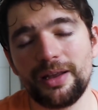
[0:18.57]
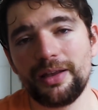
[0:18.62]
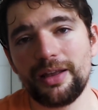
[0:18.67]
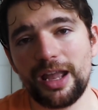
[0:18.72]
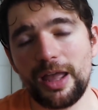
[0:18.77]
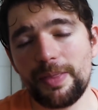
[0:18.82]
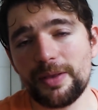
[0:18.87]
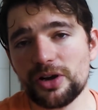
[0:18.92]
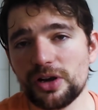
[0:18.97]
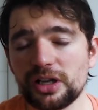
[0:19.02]

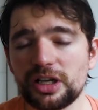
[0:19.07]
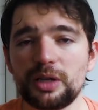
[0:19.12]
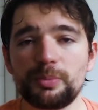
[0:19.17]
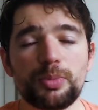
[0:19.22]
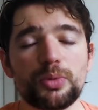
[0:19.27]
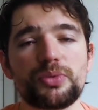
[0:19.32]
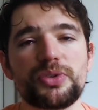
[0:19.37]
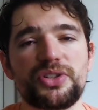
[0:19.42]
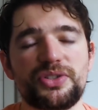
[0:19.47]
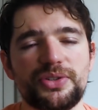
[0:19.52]
And there are a
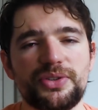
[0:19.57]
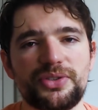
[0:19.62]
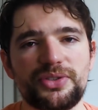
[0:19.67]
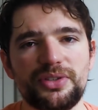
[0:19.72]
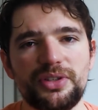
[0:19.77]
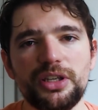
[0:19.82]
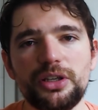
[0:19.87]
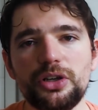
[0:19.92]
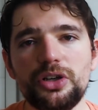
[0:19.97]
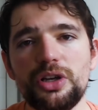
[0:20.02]
couple
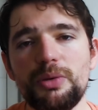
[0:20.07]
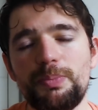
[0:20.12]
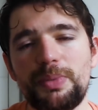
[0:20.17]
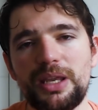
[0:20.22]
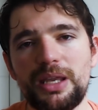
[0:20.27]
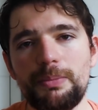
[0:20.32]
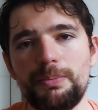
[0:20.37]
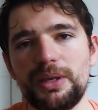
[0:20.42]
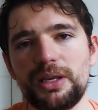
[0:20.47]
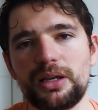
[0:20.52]
reasons. It could
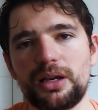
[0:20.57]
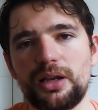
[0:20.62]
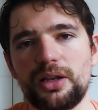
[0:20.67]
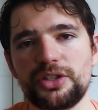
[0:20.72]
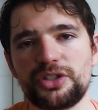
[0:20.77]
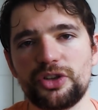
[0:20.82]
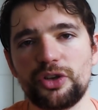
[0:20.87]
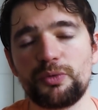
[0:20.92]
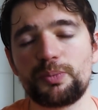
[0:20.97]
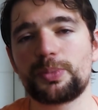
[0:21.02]
be
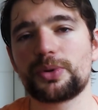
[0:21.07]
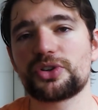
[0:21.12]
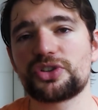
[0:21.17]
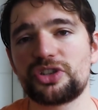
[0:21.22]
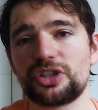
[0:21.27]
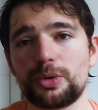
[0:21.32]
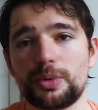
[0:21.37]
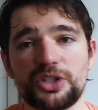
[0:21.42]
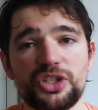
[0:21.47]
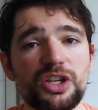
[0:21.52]
because of
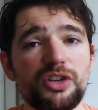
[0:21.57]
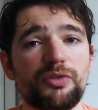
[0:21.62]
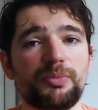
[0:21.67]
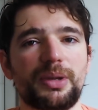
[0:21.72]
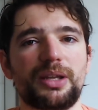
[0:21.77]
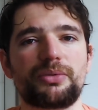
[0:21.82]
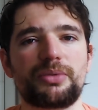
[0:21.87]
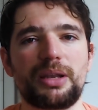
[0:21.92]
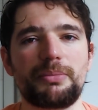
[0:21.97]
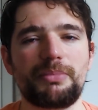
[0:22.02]
personal
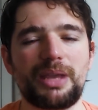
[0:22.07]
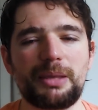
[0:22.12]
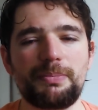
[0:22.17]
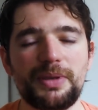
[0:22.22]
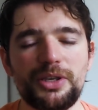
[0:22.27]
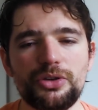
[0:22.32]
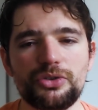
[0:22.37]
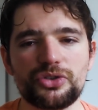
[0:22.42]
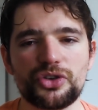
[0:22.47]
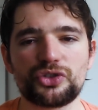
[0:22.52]
achievement, right?
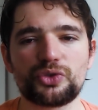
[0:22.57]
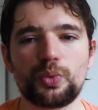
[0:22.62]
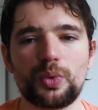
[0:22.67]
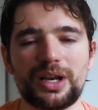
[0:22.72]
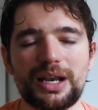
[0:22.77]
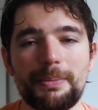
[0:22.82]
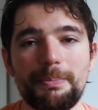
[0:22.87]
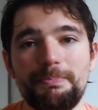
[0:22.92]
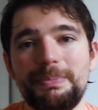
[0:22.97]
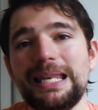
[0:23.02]
Maybe you just
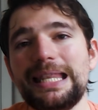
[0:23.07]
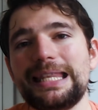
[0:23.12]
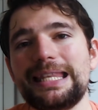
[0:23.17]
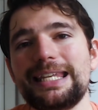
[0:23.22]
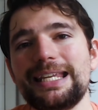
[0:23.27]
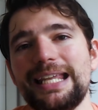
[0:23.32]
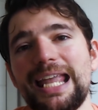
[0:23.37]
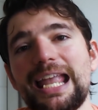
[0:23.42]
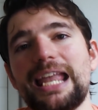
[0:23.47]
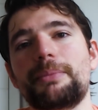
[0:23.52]
want to beat
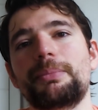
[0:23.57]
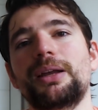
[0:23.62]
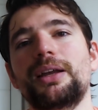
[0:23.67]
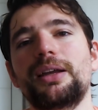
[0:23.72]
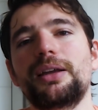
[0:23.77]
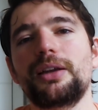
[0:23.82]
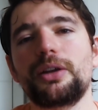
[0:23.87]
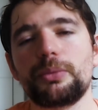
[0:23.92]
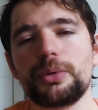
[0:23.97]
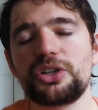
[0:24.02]
the game.
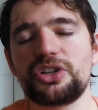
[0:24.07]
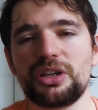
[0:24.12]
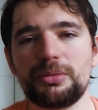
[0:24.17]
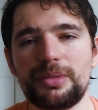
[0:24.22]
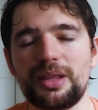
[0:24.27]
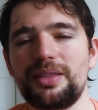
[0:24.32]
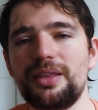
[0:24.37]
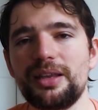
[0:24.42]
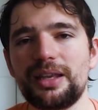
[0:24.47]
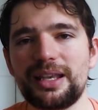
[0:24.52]
Reaching
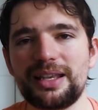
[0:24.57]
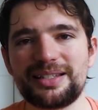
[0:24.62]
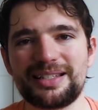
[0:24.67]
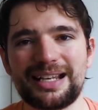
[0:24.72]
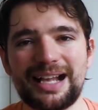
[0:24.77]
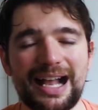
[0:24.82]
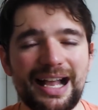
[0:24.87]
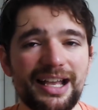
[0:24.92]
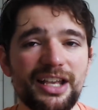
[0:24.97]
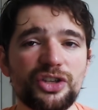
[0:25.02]
Mythic is
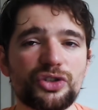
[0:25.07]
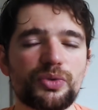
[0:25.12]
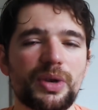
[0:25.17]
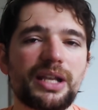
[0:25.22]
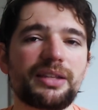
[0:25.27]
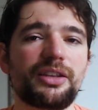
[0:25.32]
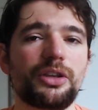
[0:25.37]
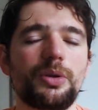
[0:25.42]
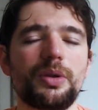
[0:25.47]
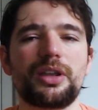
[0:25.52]
the highest
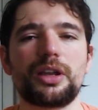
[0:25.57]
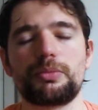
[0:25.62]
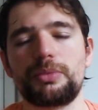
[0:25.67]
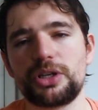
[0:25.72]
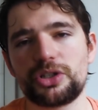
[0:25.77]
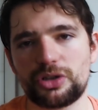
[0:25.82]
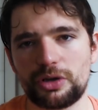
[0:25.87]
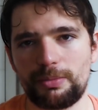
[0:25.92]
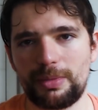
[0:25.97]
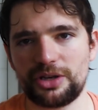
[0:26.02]
rank that you can
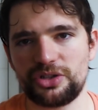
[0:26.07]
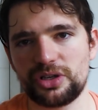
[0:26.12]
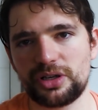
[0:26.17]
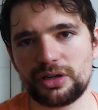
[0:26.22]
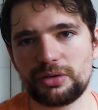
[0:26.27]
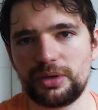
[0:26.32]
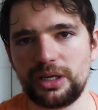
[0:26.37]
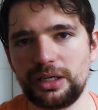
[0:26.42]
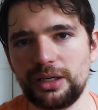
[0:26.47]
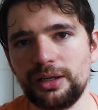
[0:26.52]
reach on
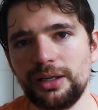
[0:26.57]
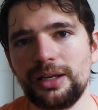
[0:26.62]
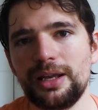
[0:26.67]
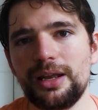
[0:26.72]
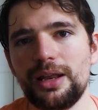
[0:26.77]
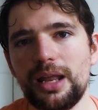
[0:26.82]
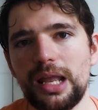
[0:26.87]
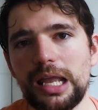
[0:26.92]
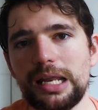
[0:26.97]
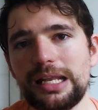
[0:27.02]
Magic Arena,
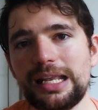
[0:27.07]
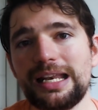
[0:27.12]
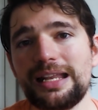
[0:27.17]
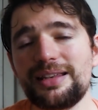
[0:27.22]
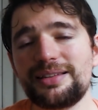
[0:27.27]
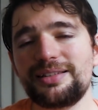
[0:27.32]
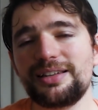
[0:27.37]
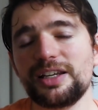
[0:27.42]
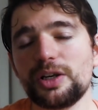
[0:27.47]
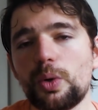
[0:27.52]
and it
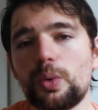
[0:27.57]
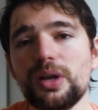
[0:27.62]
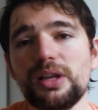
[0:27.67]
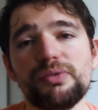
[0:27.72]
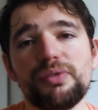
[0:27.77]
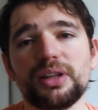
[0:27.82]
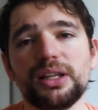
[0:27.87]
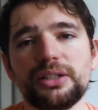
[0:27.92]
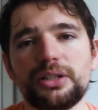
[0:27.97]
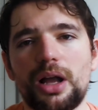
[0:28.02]
is the
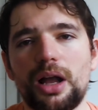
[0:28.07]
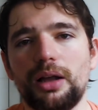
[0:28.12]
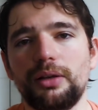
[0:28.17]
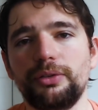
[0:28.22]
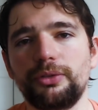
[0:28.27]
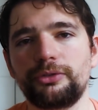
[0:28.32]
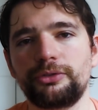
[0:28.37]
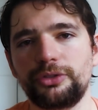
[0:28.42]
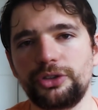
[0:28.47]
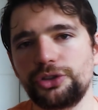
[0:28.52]
equivalent
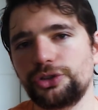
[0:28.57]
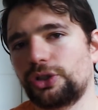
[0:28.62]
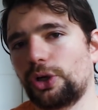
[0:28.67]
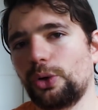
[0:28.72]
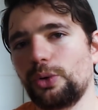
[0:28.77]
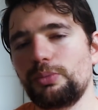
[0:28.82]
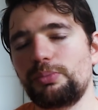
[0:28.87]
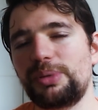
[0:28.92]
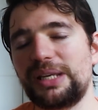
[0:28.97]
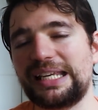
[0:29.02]
of,
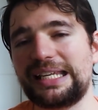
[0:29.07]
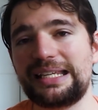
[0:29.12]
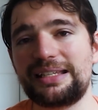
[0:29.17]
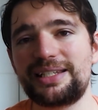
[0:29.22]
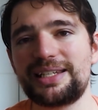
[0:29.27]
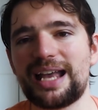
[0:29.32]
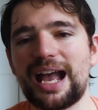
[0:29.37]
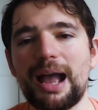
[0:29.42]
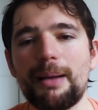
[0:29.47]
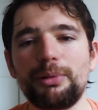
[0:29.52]
beating
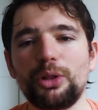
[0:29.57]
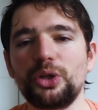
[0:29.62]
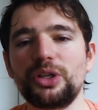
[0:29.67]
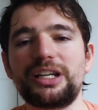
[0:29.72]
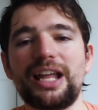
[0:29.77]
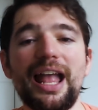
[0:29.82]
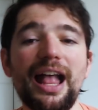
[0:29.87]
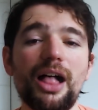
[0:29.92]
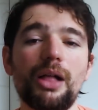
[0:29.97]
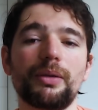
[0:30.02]
Diablo
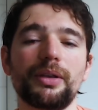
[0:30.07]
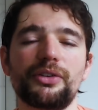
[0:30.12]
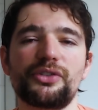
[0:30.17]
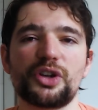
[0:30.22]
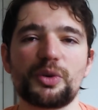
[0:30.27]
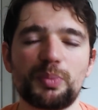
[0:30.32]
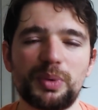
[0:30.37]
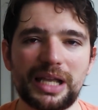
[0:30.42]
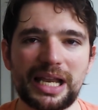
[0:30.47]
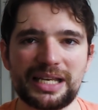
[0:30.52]
in Hell if
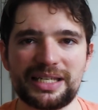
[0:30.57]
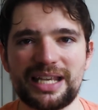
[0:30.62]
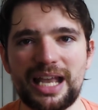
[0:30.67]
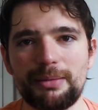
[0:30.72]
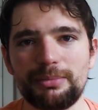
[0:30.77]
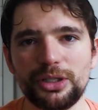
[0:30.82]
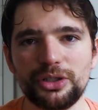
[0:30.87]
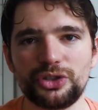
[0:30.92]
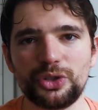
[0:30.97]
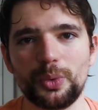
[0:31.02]
you're playing
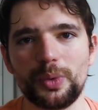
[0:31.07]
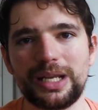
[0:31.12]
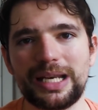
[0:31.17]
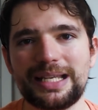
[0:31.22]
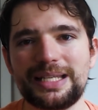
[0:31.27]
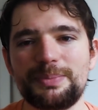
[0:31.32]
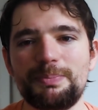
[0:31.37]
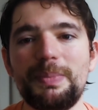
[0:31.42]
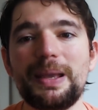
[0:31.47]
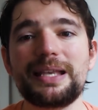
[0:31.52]
Diablo 2. It
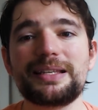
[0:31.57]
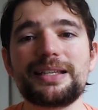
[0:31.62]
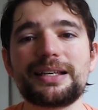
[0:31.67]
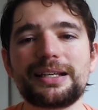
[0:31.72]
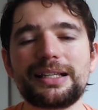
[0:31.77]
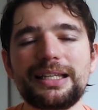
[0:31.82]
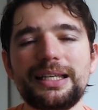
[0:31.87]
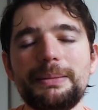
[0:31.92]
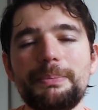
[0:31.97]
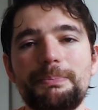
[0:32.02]
is
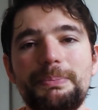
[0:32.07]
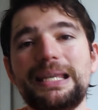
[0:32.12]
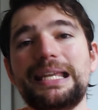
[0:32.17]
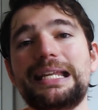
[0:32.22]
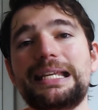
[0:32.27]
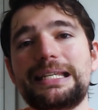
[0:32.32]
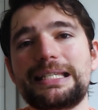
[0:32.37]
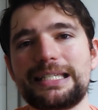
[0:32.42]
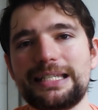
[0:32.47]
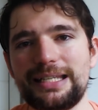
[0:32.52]
basically
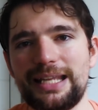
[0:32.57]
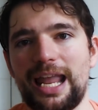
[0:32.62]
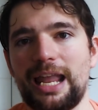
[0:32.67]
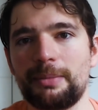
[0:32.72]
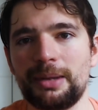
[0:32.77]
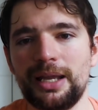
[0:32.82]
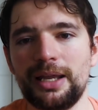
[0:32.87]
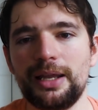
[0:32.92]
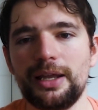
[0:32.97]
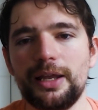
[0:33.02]
beating the game.